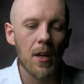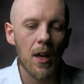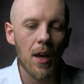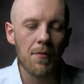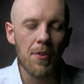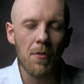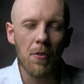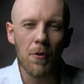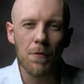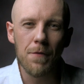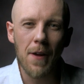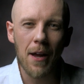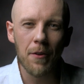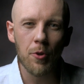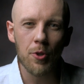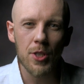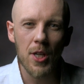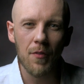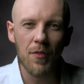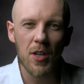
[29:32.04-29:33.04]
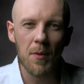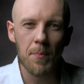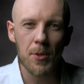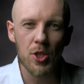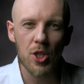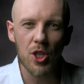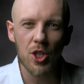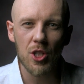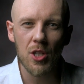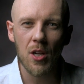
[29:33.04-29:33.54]
Have you ever found yourself in a
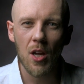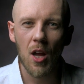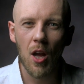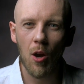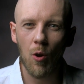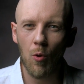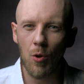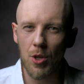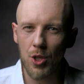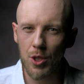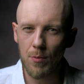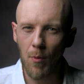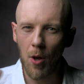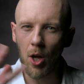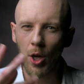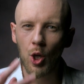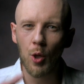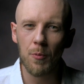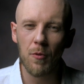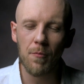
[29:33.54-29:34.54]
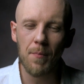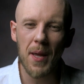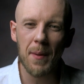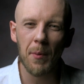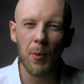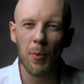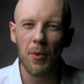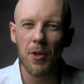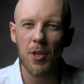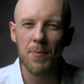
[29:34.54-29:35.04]
position or in a small group of
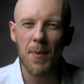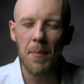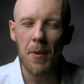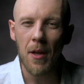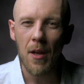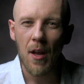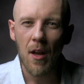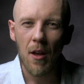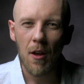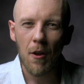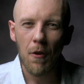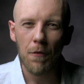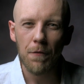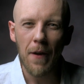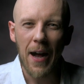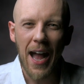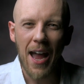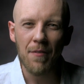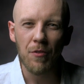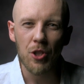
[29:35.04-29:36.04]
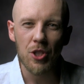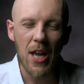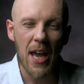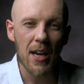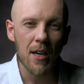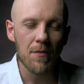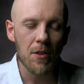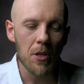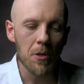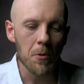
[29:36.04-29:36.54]
people where there's maybe 5 or
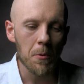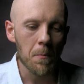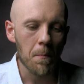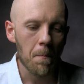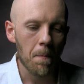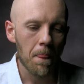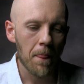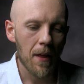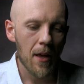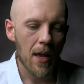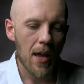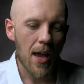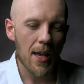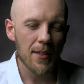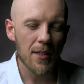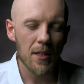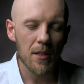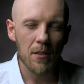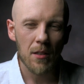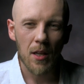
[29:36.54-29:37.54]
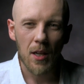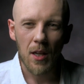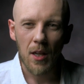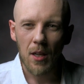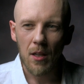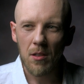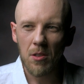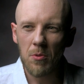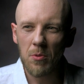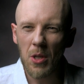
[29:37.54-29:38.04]
10 of you, and then
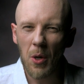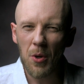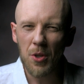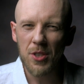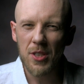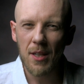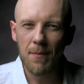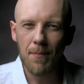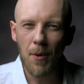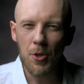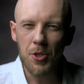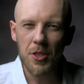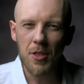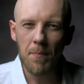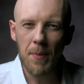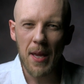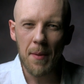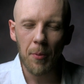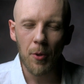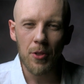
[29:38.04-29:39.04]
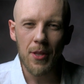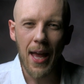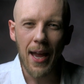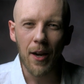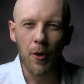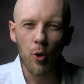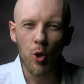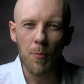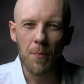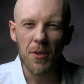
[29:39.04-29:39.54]
you notice that most of the people in that
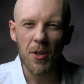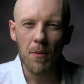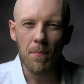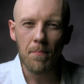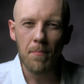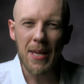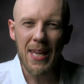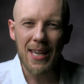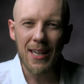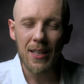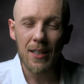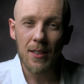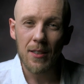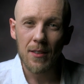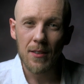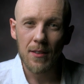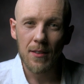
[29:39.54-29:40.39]
group, they're meek.